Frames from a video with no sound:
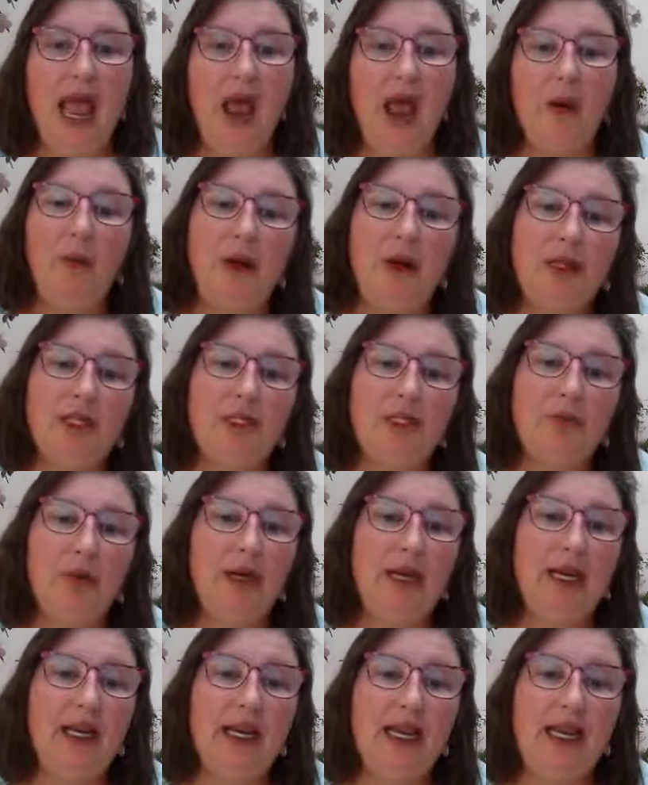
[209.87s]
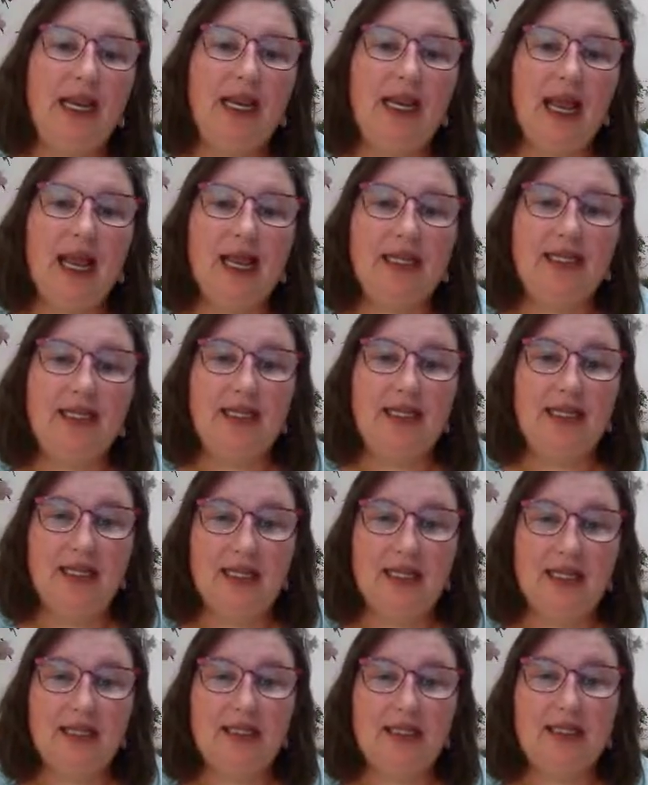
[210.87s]
And we just put it in, as
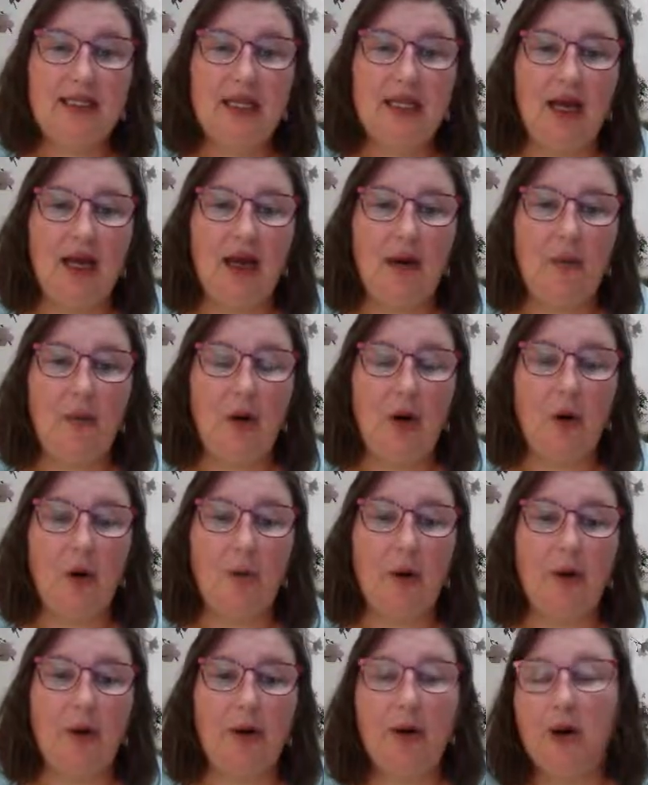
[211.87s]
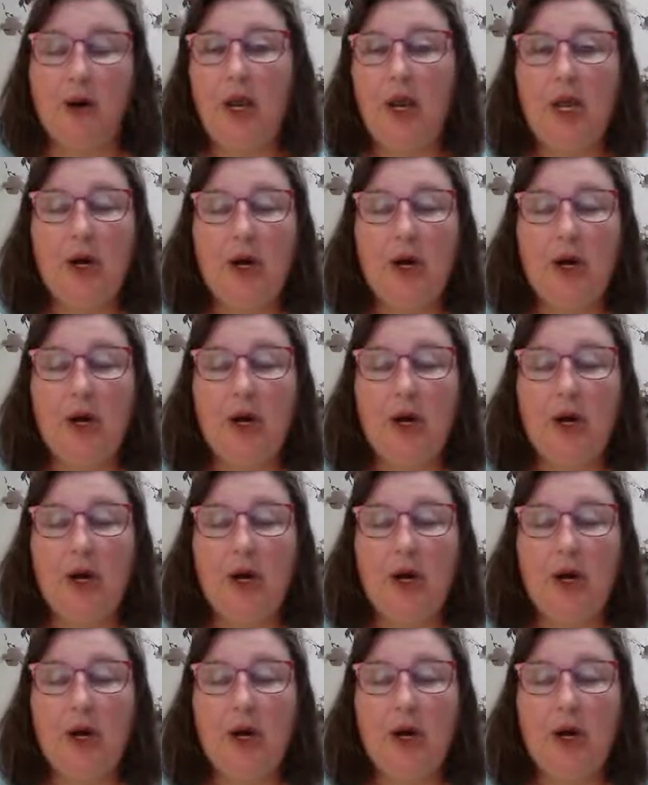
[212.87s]
did this homeowner.